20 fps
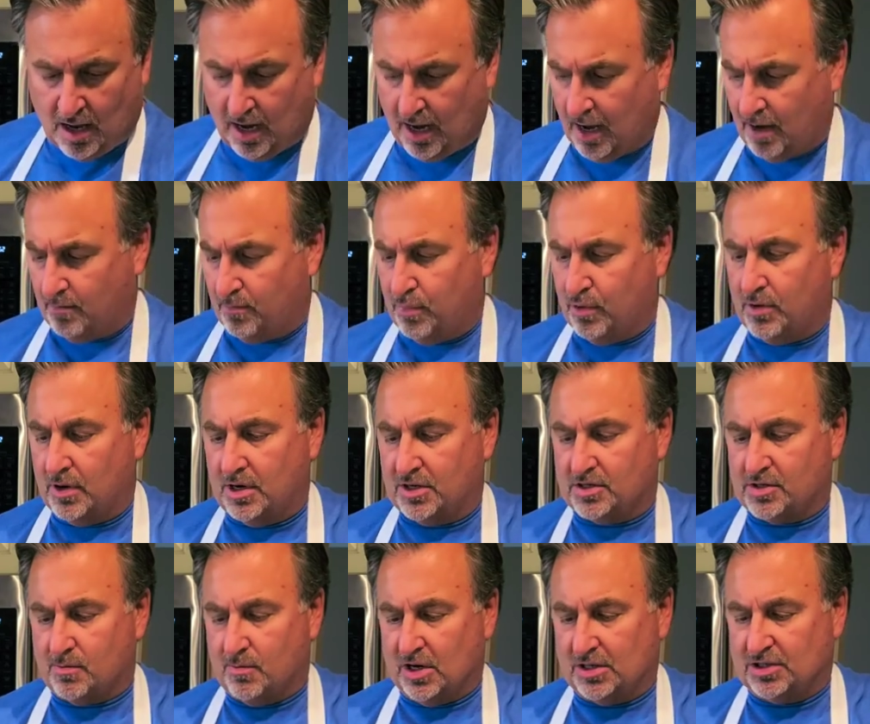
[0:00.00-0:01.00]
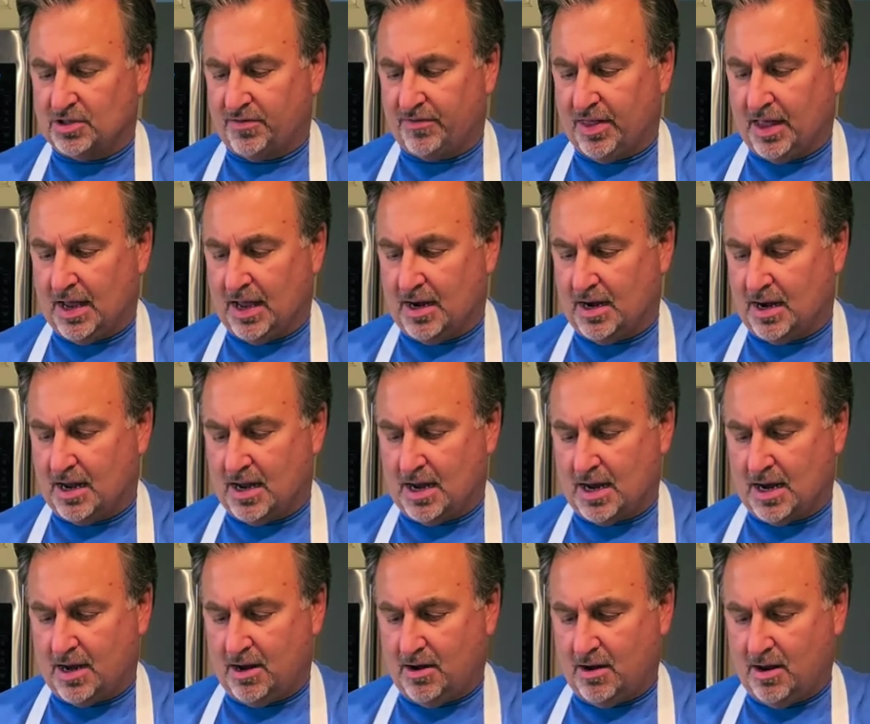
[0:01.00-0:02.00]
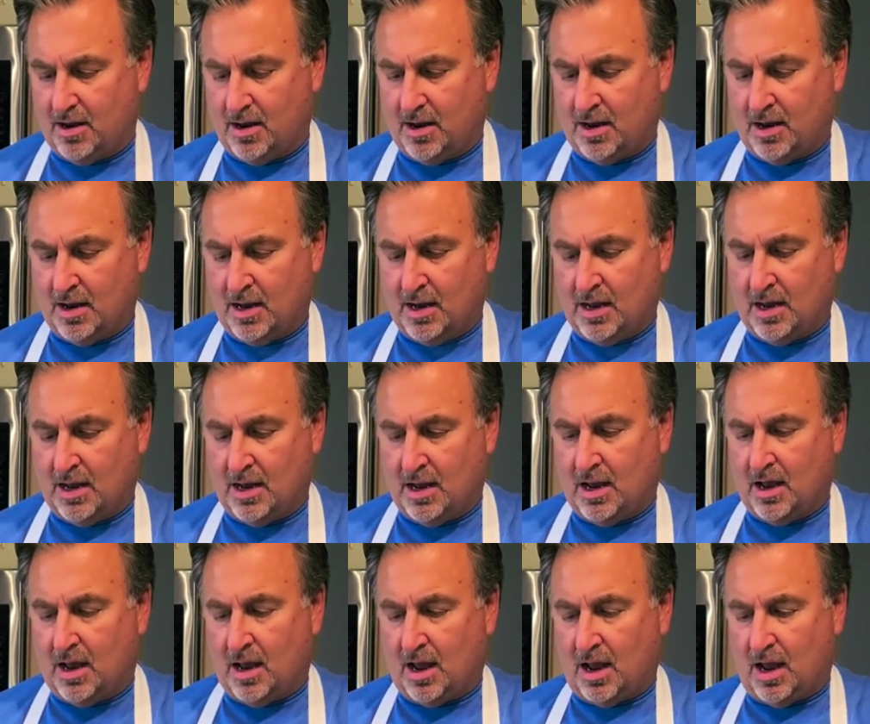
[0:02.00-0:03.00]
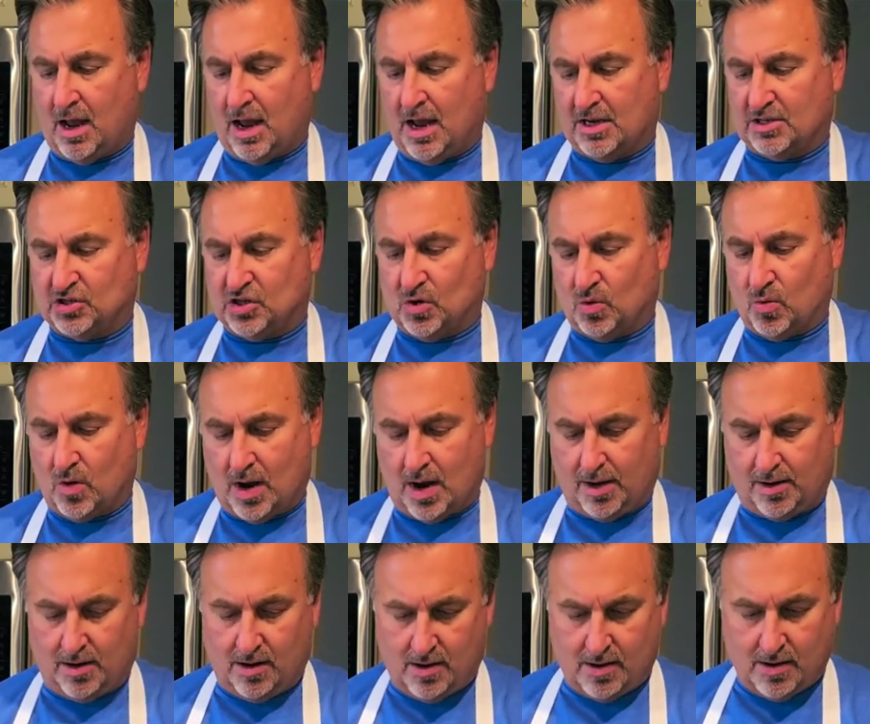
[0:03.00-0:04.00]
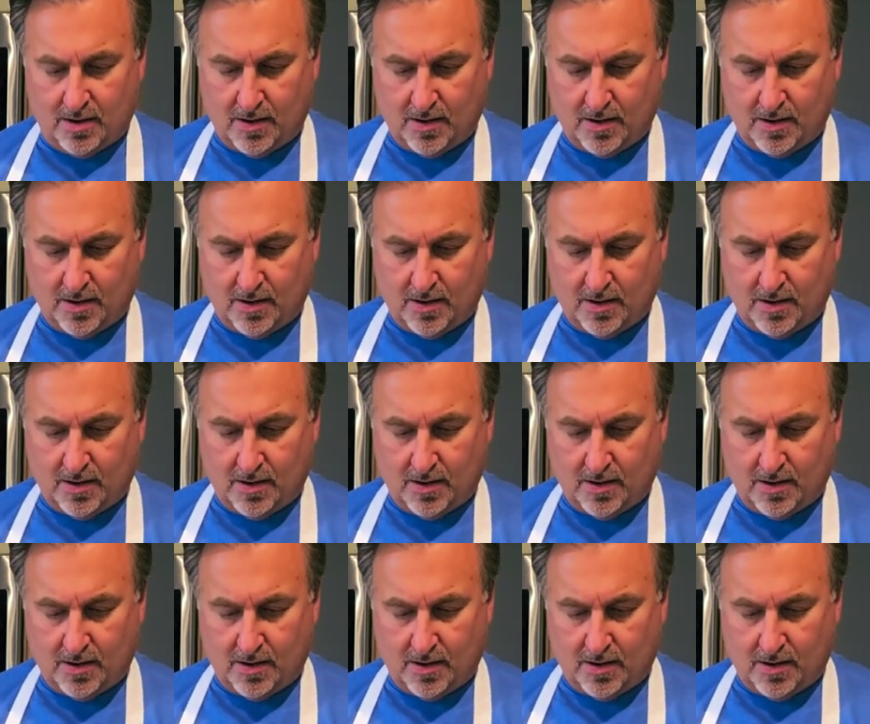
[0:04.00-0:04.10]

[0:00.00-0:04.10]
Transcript: And put as much of that on as you want.